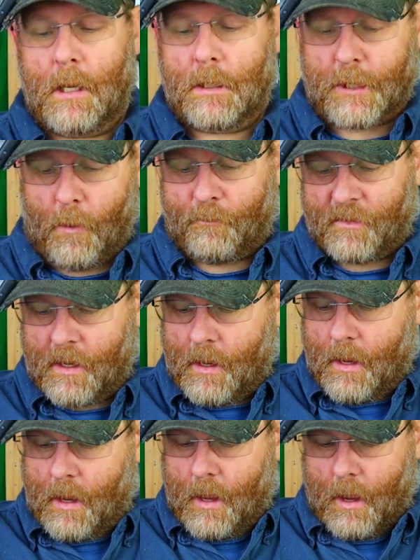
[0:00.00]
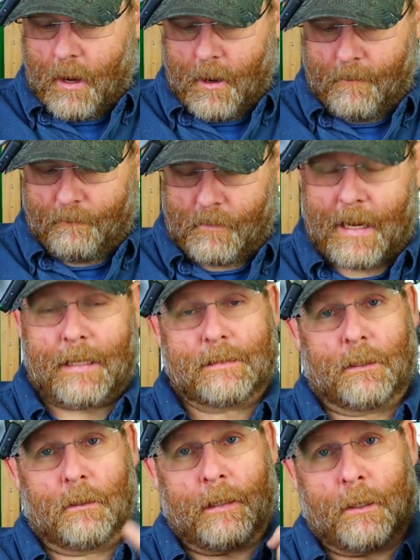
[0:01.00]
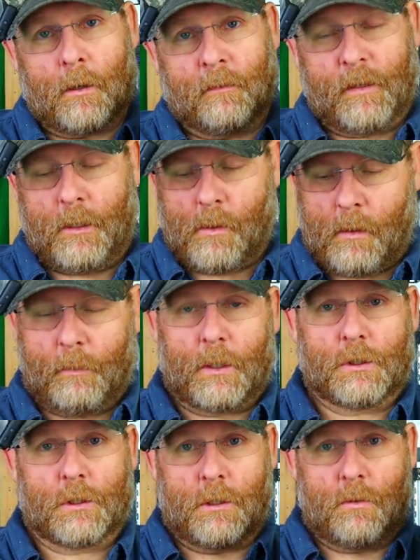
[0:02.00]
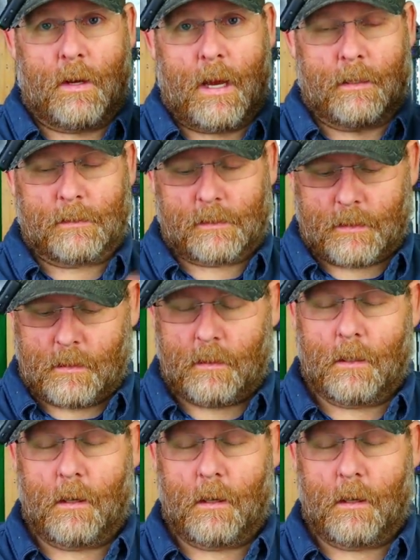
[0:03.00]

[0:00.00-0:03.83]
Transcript: So um, like I said, later on the video I'm going to show you guys